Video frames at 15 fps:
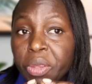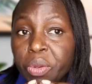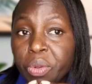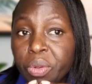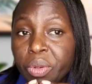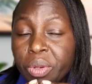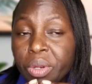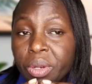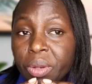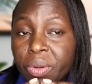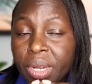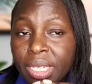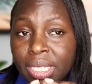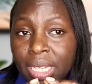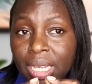you
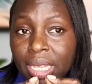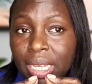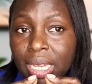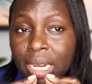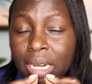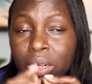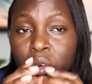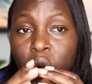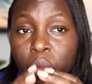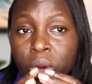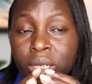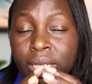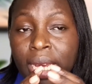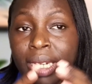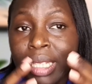
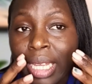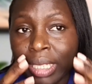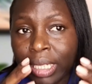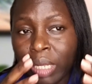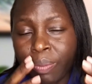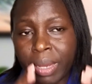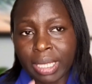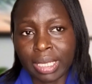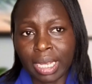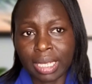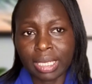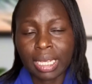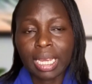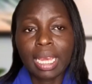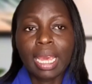coupons at 13%.